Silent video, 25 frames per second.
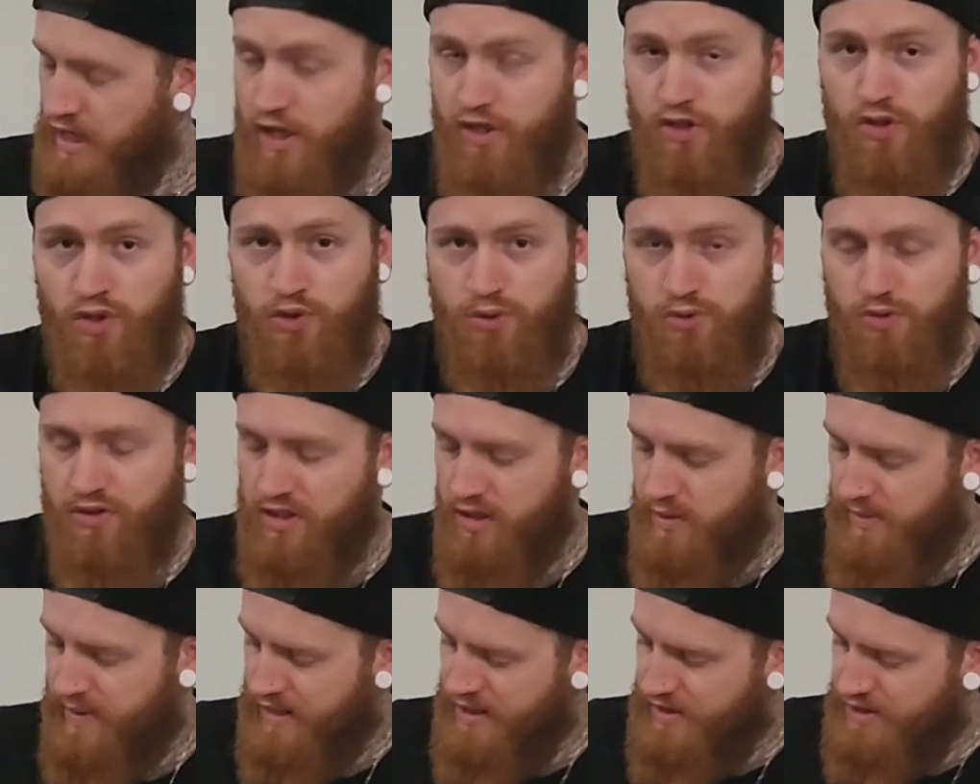And the cool
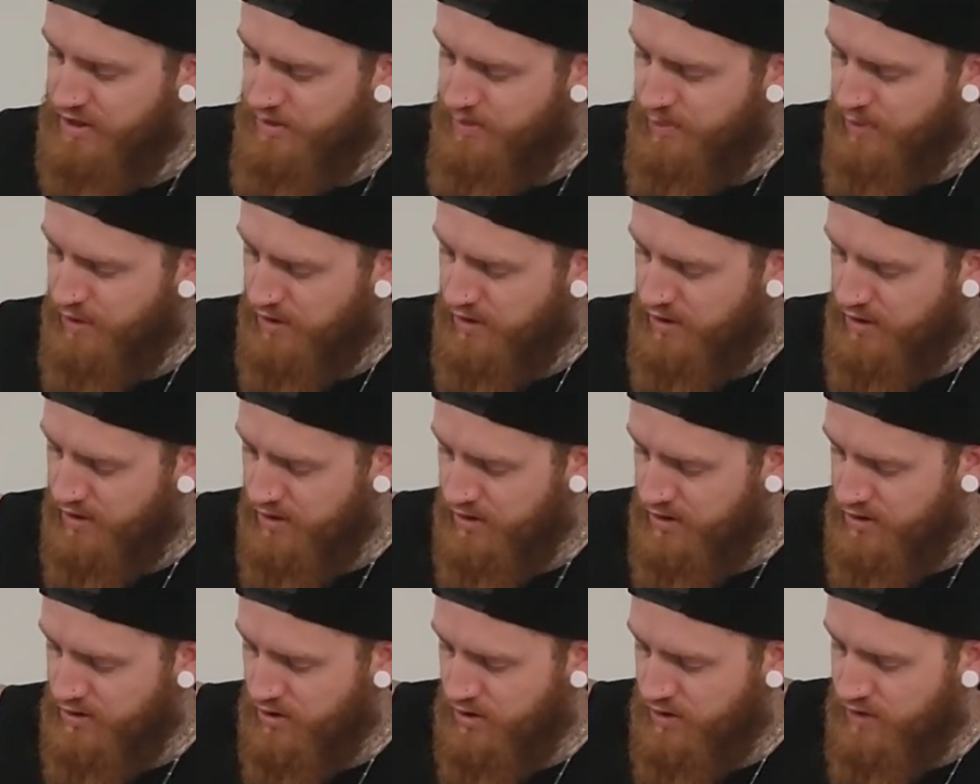thing about this
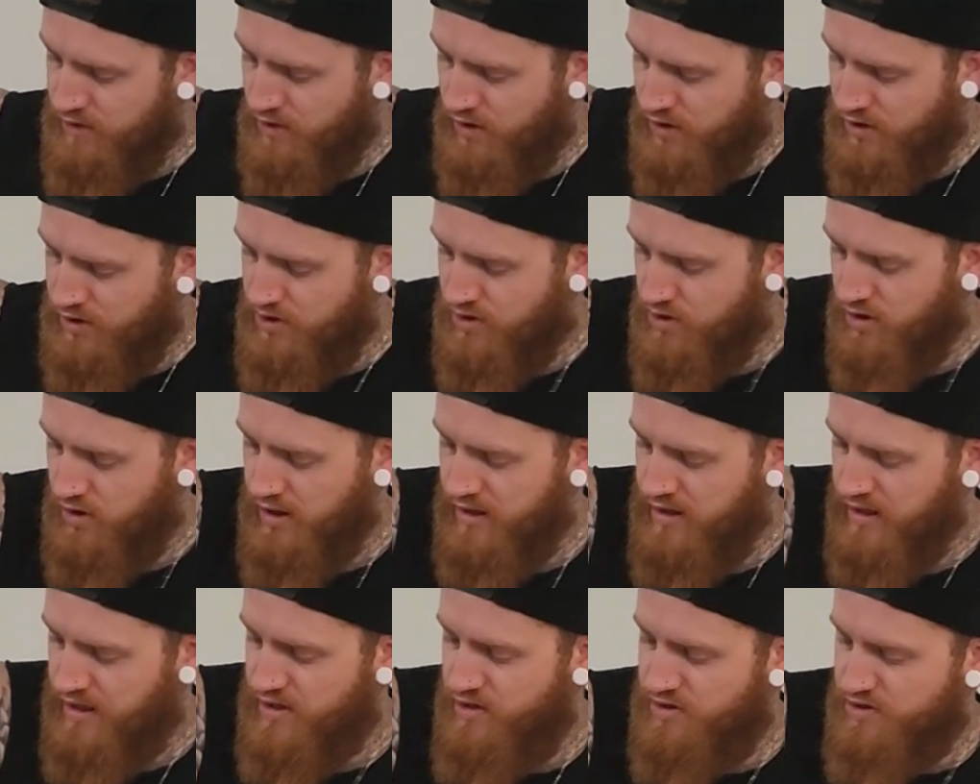pocket, so you've got a
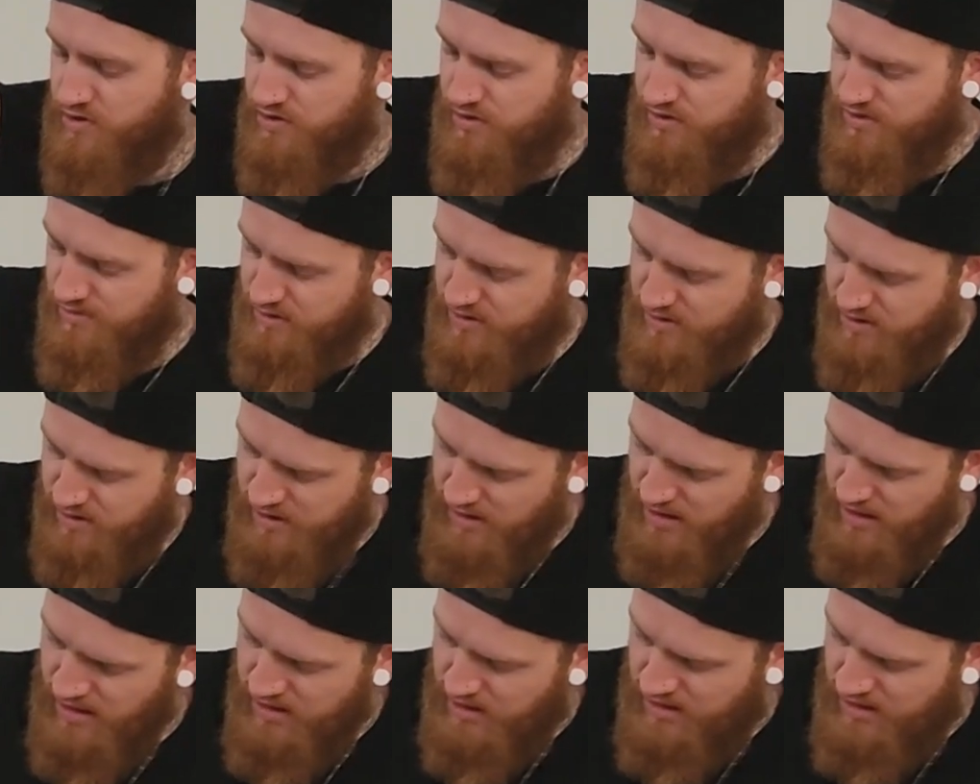side entrance.